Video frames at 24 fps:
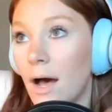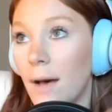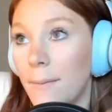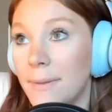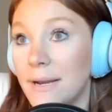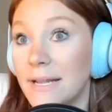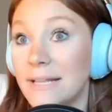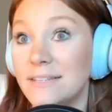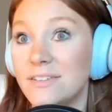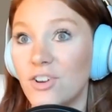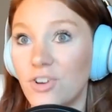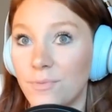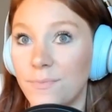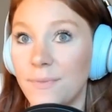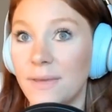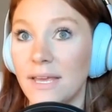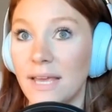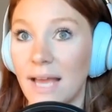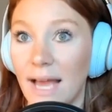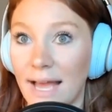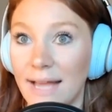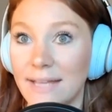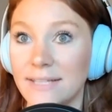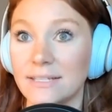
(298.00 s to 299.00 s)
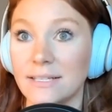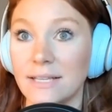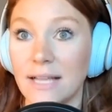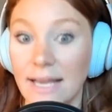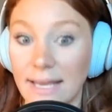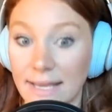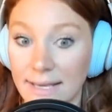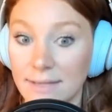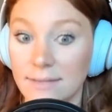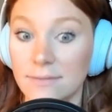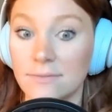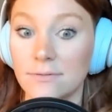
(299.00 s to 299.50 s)
But it took me, I had to
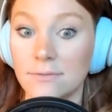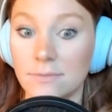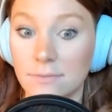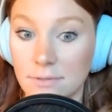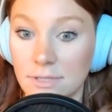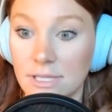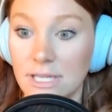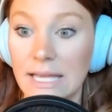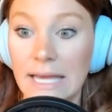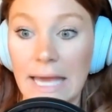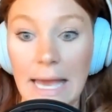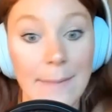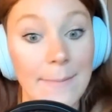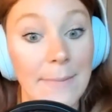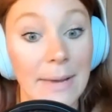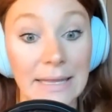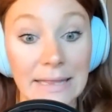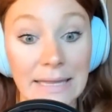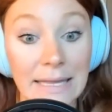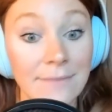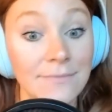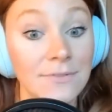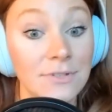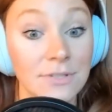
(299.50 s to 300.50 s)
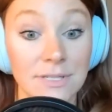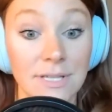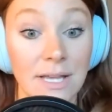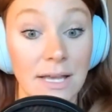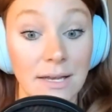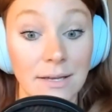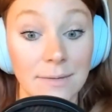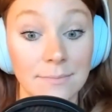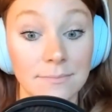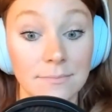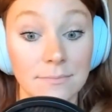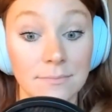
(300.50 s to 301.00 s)
like really get my levels
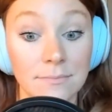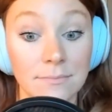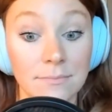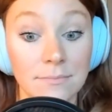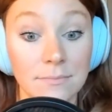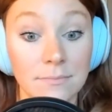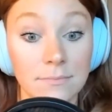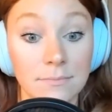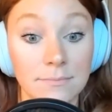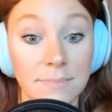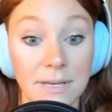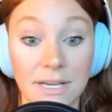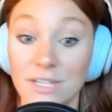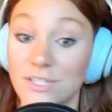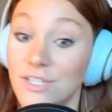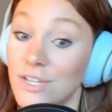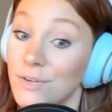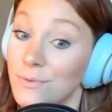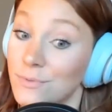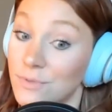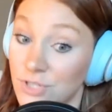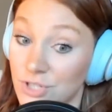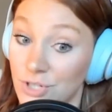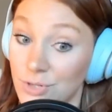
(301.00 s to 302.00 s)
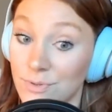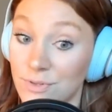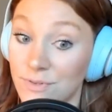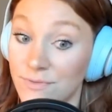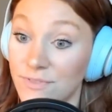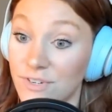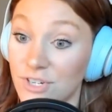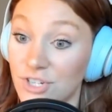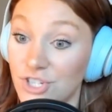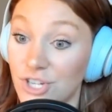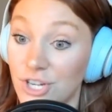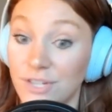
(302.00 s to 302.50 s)
up because I was so
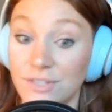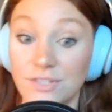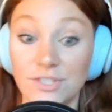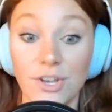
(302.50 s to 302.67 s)
deficient.